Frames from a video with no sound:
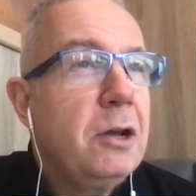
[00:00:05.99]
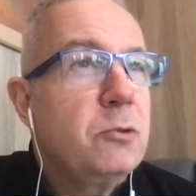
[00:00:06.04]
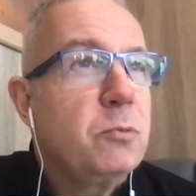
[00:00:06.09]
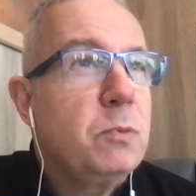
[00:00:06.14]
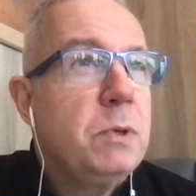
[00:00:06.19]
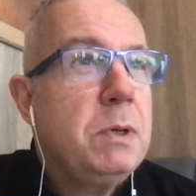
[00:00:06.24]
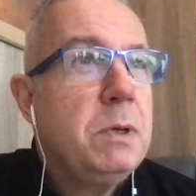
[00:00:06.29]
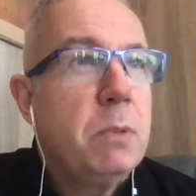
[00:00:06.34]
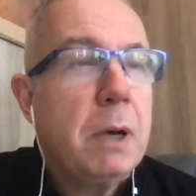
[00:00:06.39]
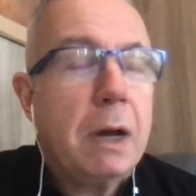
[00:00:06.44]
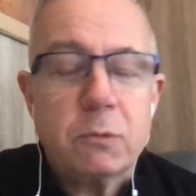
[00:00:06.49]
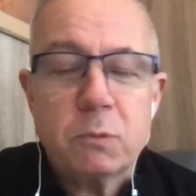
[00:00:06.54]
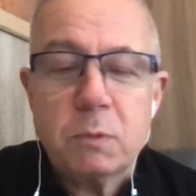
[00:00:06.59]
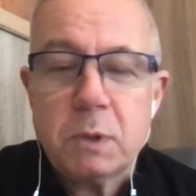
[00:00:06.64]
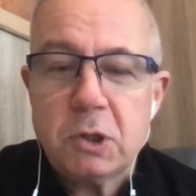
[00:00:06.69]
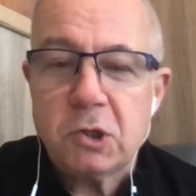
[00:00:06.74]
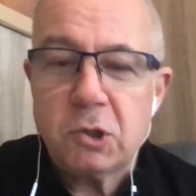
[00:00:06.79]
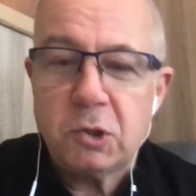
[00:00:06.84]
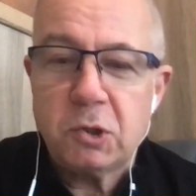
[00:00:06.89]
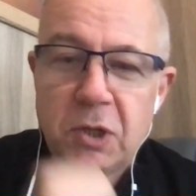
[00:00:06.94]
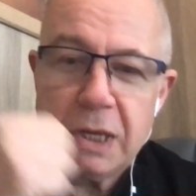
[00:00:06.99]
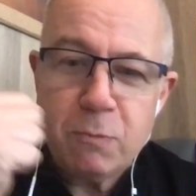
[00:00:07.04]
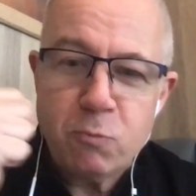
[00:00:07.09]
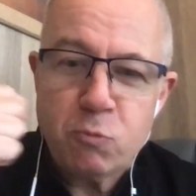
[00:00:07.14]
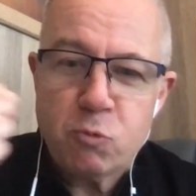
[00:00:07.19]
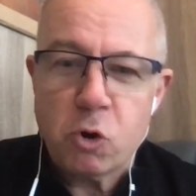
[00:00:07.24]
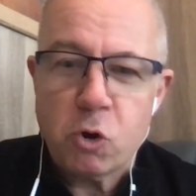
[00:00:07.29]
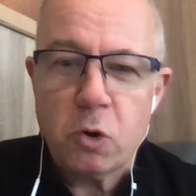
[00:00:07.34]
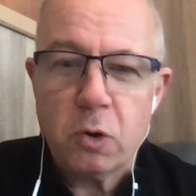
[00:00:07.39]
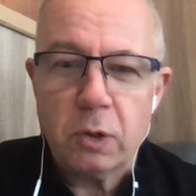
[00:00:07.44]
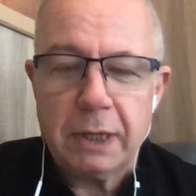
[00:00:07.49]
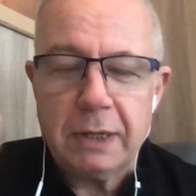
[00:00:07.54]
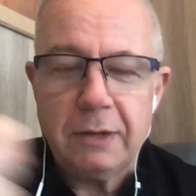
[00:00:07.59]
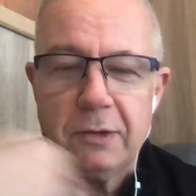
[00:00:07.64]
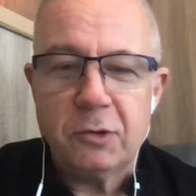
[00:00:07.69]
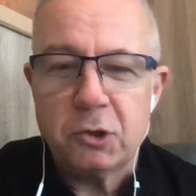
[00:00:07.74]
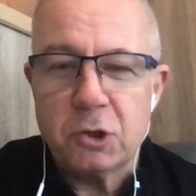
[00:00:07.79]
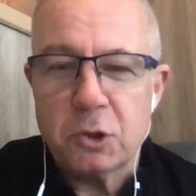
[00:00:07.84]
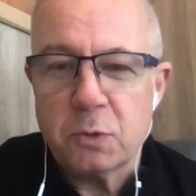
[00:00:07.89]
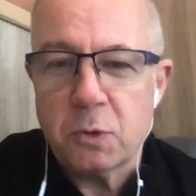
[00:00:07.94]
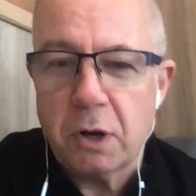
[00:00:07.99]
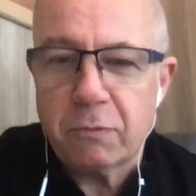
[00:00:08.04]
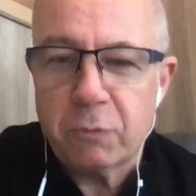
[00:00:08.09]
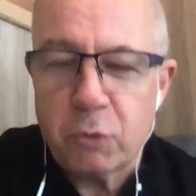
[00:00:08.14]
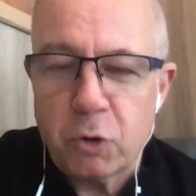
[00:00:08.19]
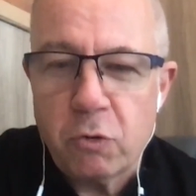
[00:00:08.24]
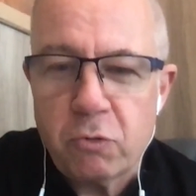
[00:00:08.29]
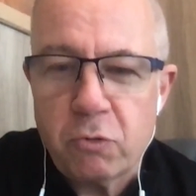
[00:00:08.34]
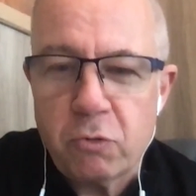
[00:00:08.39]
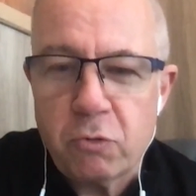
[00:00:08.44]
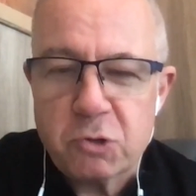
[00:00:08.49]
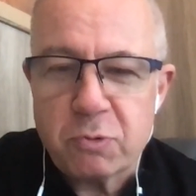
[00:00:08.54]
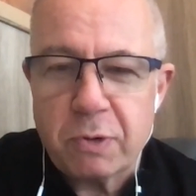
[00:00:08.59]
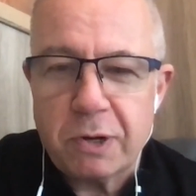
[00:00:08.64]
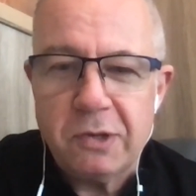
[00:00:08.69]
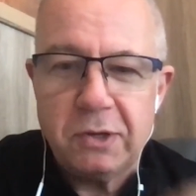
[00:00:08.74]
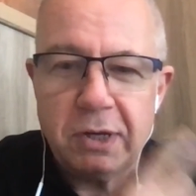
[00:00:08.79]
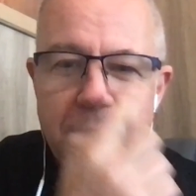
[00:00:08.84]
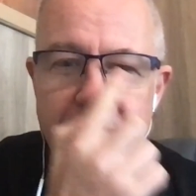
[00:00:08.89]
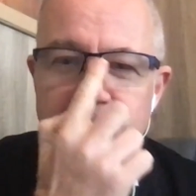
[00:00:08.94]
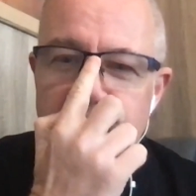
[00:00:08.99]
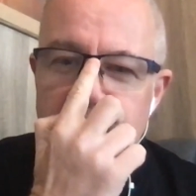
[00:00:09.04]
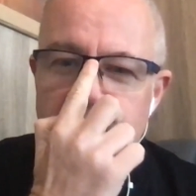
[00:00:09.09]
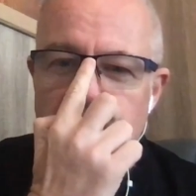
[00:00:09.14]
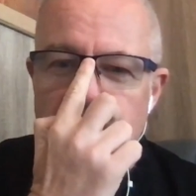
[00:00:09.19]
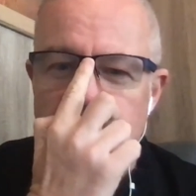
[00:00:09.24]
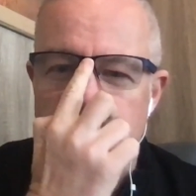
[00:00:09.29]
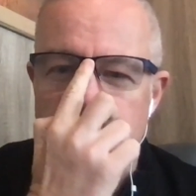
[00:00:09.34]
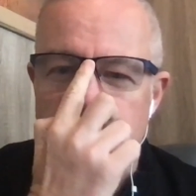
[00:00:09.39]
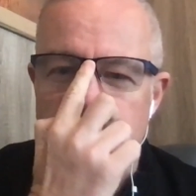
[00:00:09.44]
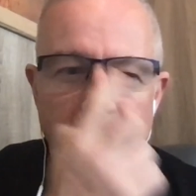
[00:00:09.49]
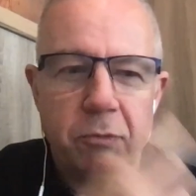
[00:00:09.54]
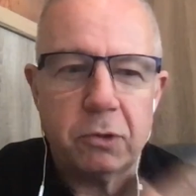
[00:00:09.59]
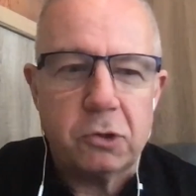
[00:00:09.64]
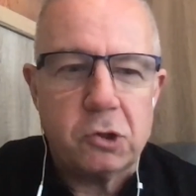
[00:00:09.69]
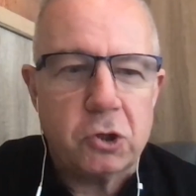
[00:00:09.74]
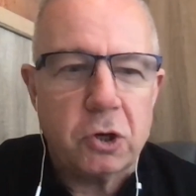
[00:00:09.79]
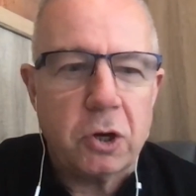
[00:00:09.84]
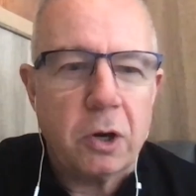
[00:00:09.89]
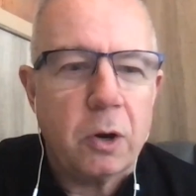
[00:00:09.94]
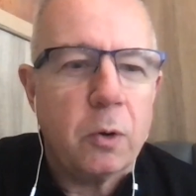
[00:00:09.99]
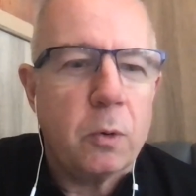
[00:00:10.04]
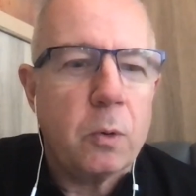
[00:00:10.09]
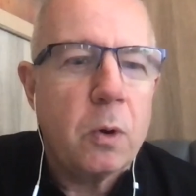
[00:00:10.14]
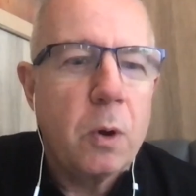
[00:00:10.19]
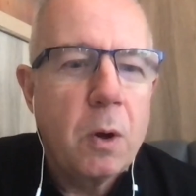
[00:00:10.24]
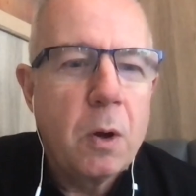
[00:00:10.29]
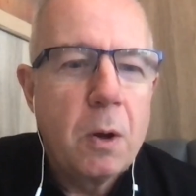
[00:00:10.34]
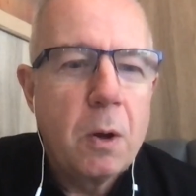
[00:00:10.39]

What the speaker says: as we steamroll into over 120 episodes of the show,